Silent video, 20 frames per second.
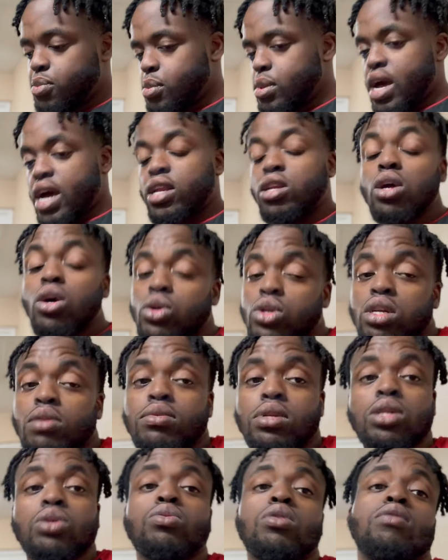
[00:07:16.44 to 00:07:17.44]
I know
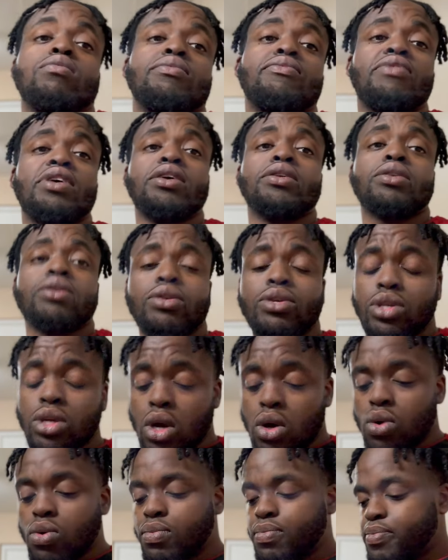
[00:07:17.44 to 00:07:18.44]
something's wrong with Vader.
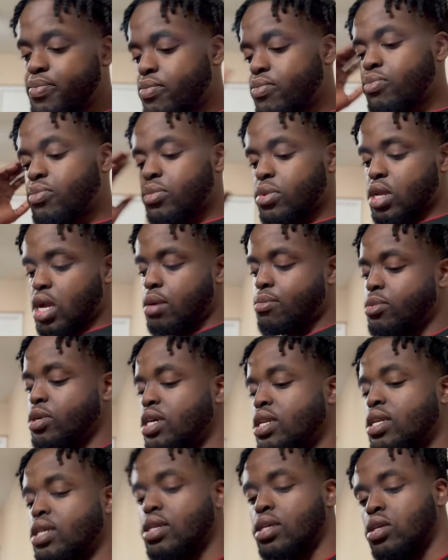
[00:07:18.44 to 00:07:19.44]
So, I'm going
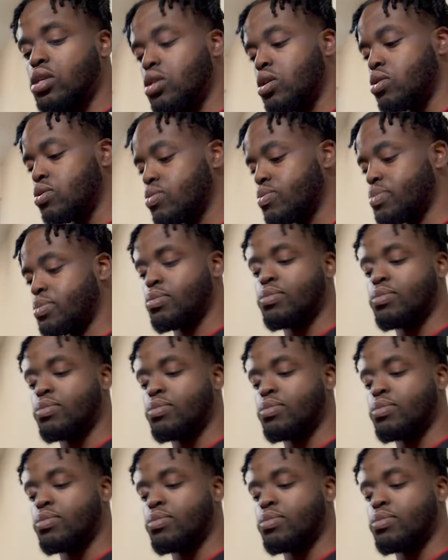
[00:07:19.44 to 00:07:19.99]
to, you know,